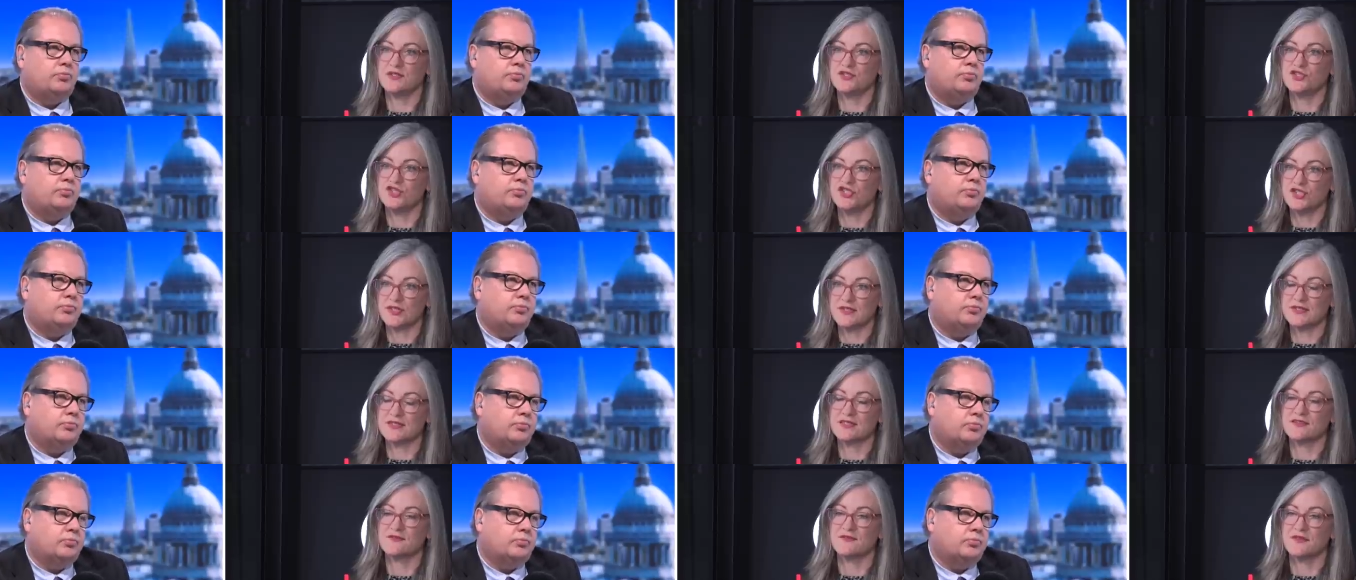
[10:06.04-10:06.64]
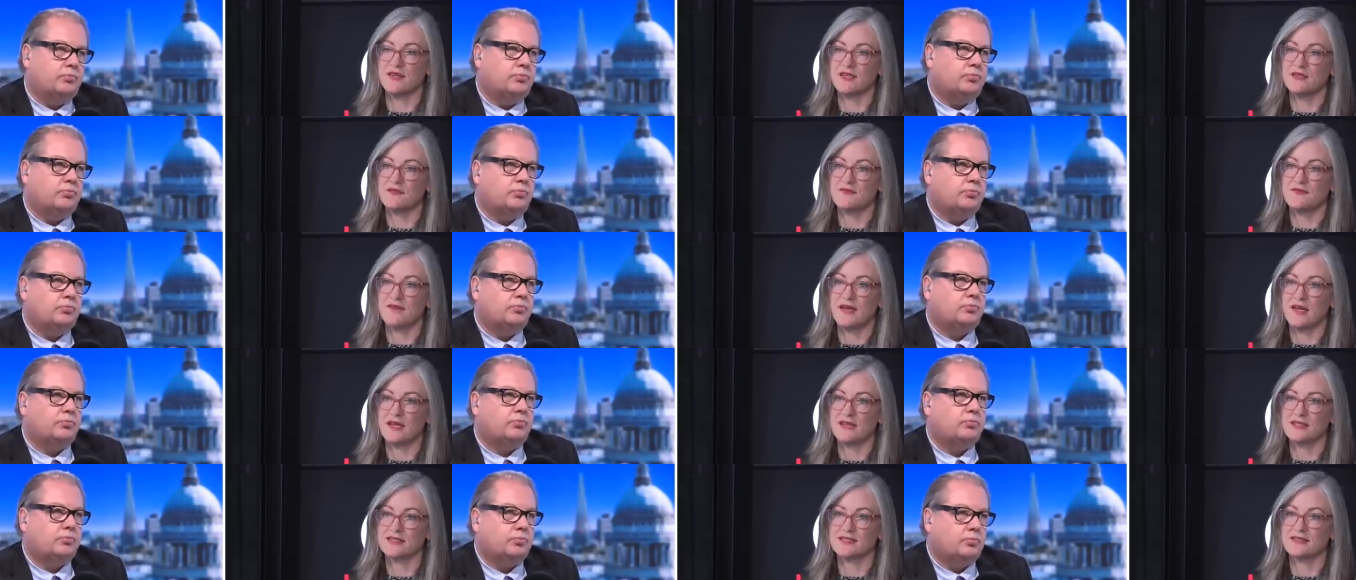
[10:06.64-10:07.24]
Speaker 1: is justify the
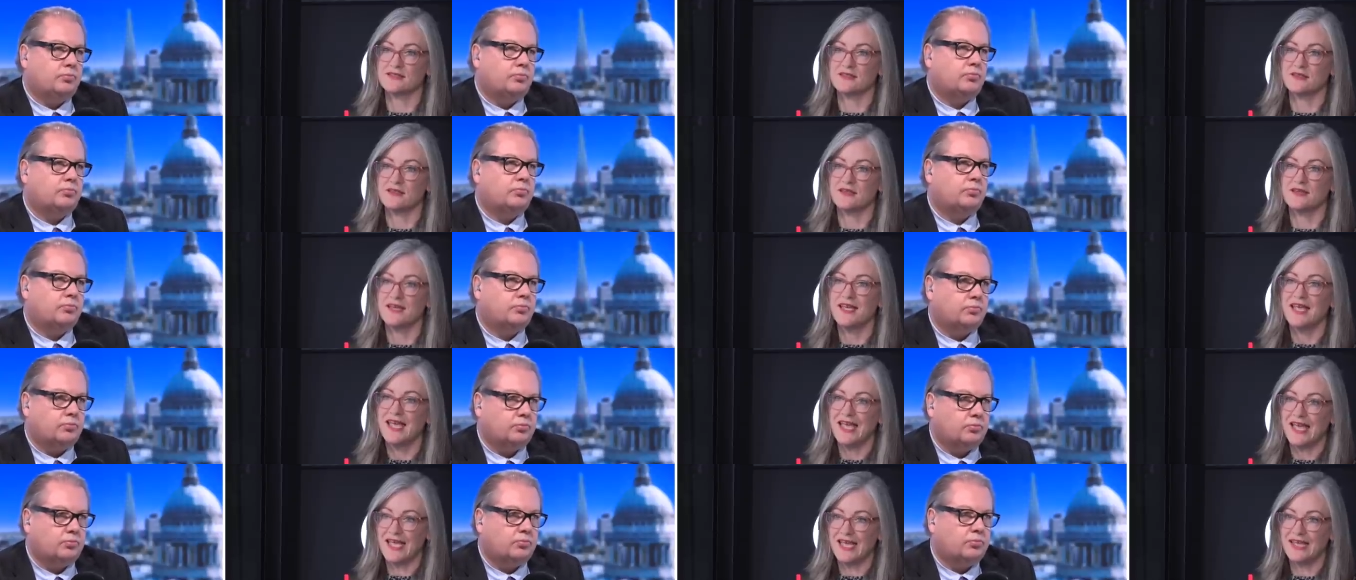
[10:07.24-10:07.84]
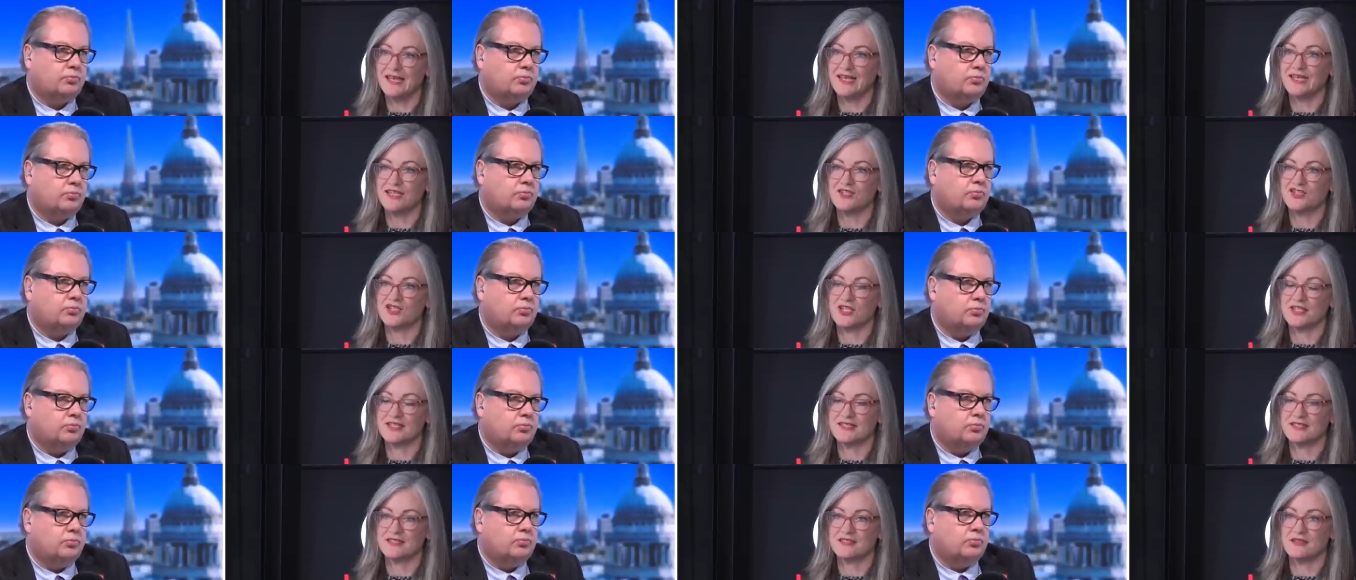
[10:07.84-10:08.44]
fact that
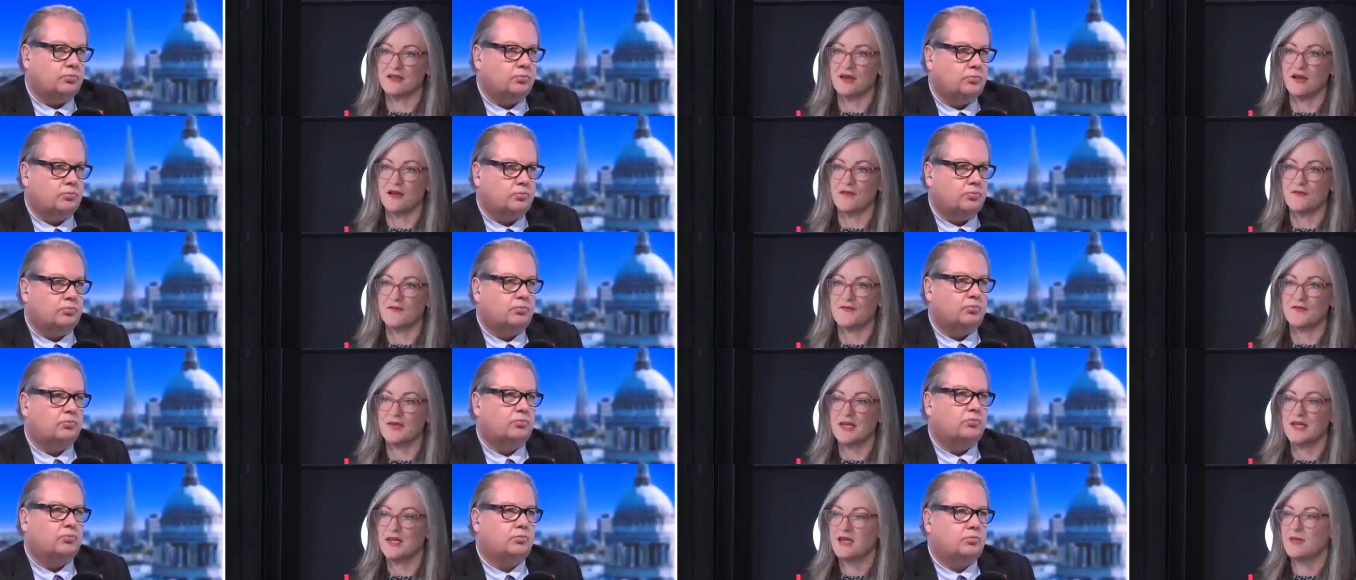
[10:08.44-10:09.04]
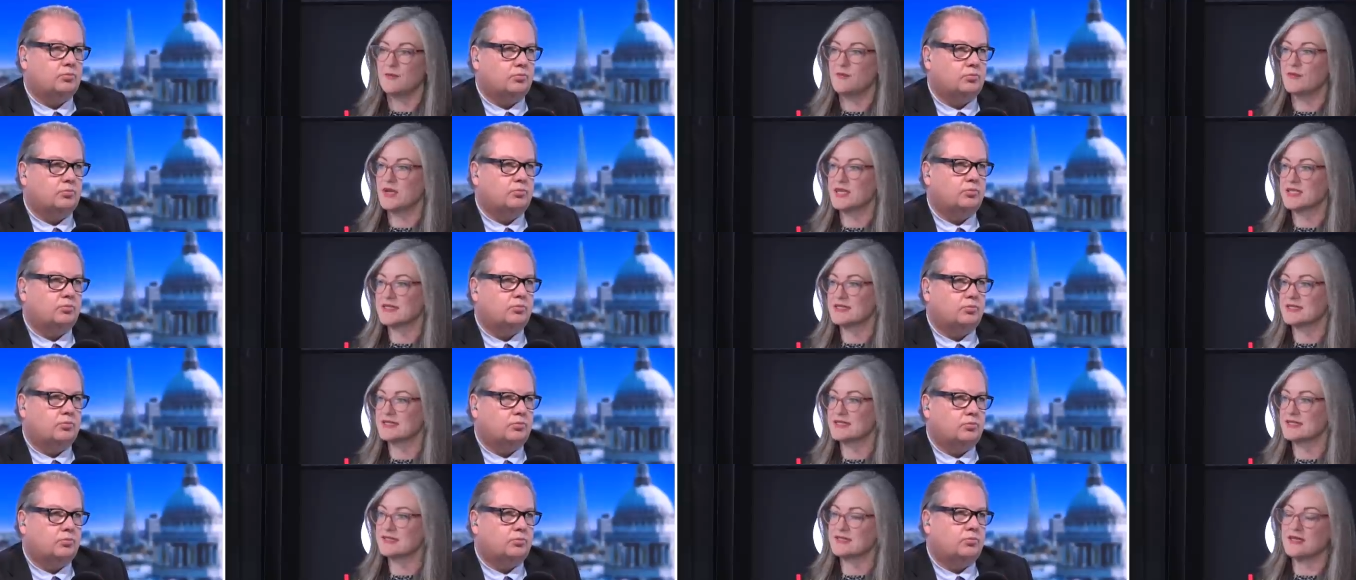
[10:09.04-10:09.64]
NHS staff
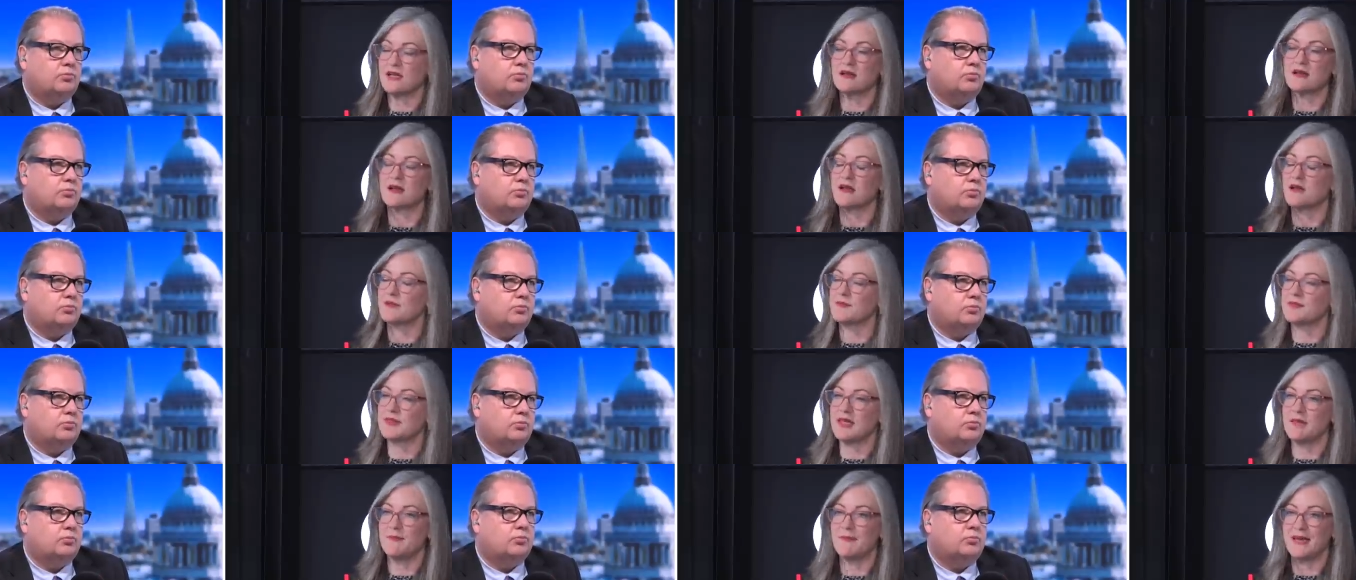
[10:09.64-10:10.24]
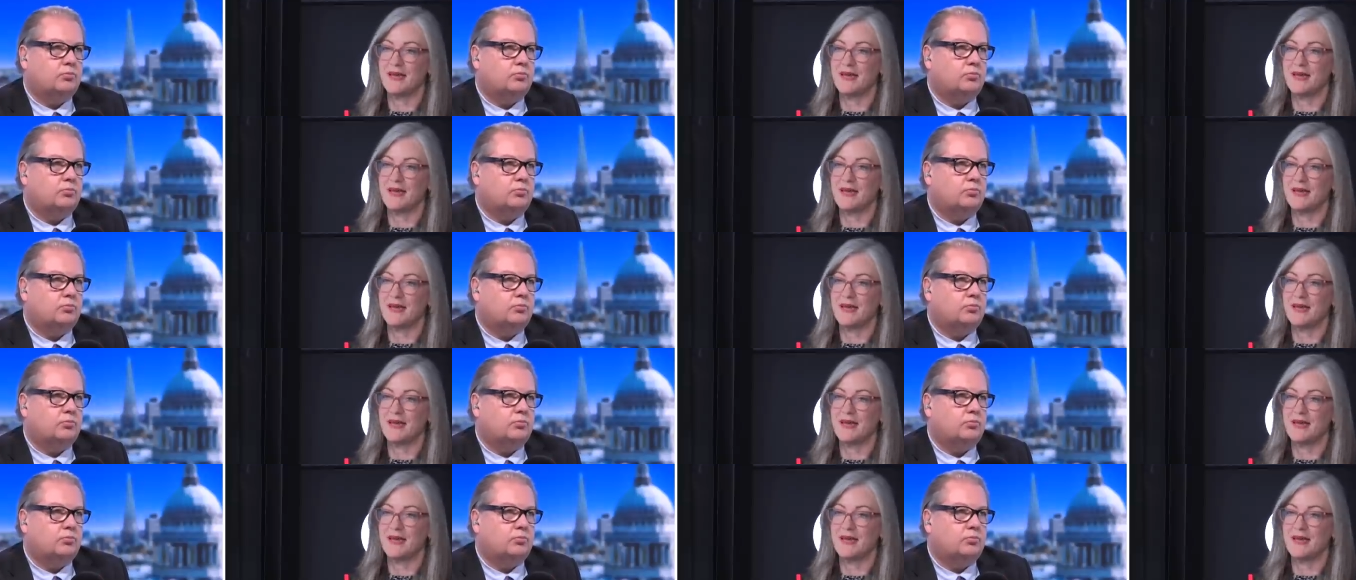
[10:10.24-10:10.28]
must suck up their